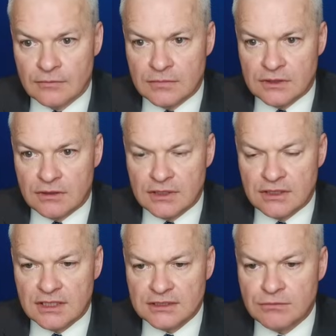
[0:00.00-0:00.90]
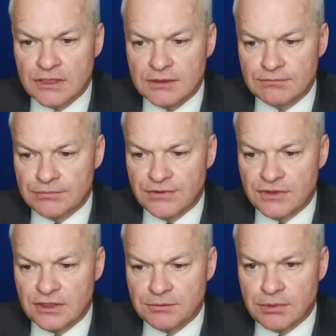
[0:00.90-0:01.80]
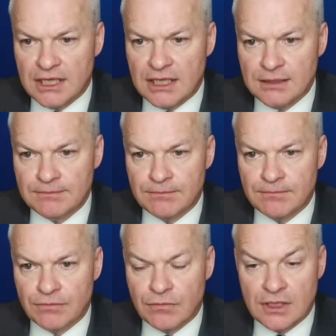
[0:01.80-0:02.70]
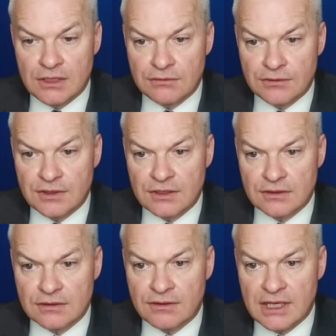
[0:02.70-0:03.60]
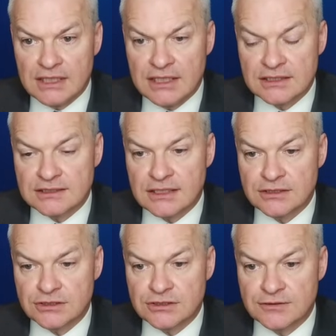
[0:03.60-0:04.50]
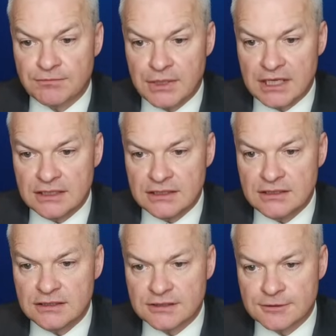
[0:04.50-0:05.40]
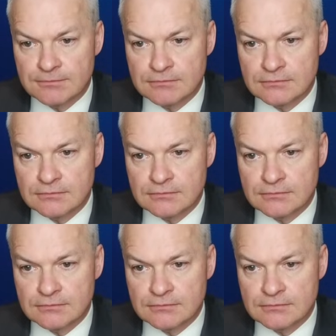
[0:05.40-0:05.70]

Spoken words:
So I think that's my preferred play. I don't think there are any extensions of pays.